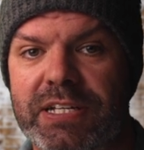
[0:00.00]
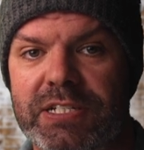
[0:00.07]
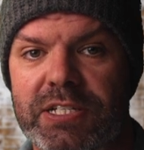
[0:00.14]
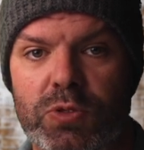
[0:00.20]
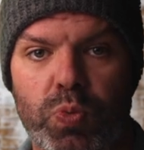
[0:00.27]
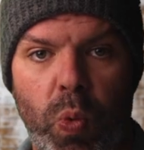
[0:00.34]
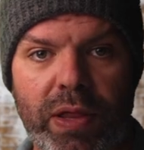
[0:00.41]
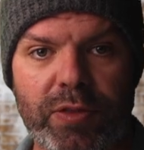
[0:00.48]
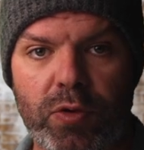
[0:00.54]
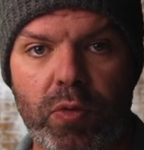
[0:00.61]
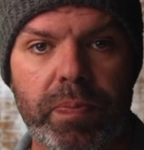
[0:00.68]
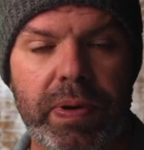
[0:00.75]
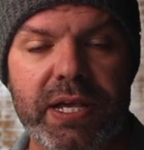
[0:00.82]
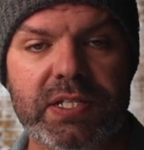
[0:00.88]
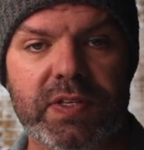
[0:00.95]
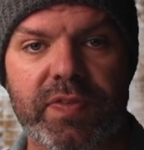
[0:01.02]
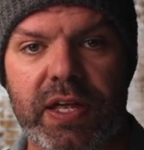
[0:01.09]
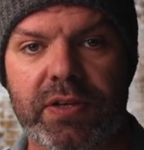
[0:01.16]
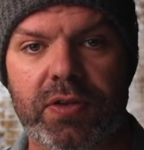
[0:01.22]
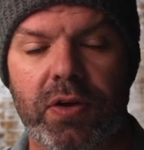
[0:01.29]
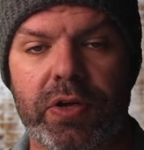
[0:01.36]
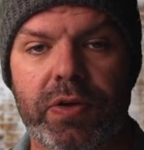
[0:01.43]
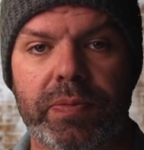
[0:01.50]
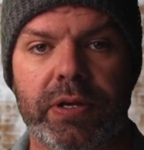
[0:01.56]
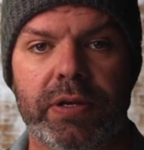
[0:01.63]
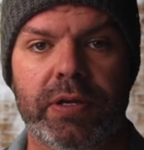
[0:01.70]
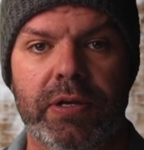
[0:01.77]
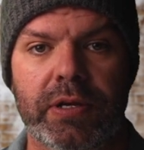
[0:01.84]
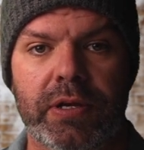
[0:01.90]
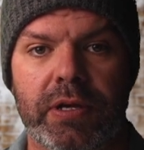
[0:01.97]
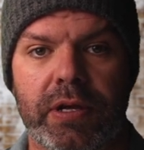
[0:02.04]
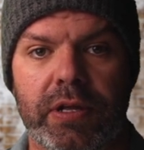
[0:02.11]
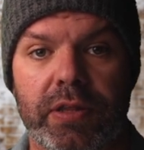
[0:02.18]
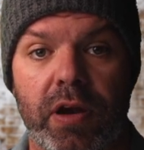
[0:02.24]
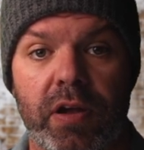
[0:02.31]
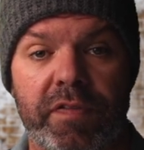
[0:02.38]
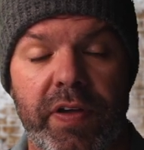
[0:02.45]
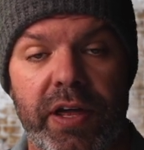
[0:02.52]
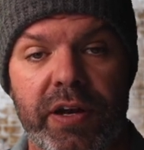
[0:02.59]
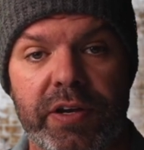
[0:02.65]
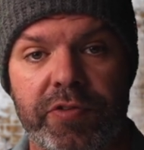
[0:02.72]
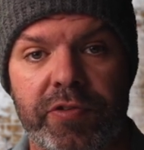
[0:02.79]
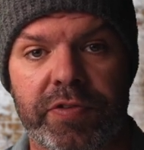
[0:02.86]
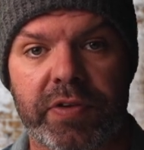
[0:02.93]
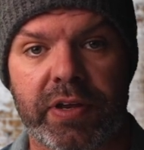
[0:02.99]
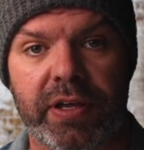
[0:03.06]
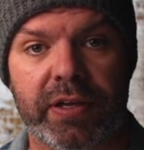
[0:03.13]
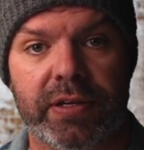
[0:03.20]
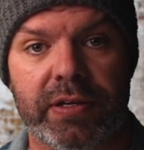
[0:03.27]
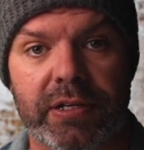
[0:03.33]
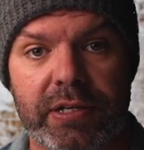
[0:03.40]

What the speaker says: It's just one little piece of that document that I found interesting.